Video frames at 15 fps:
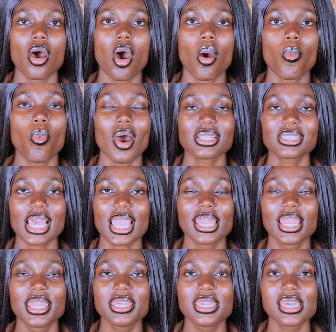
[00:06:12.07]
I'm more attacking
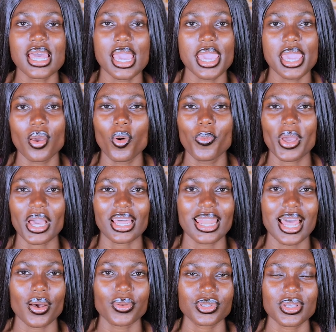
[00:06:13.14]
the end. Hey, open
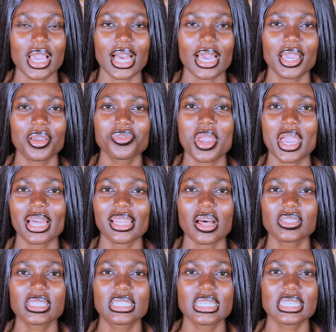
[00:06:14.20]
cloud. You are
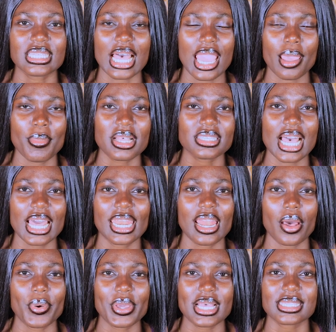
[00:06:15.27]
cloud chaser. Hey, master. I don't
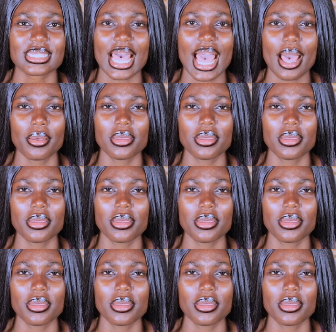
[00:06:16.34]
know. Yes, sir.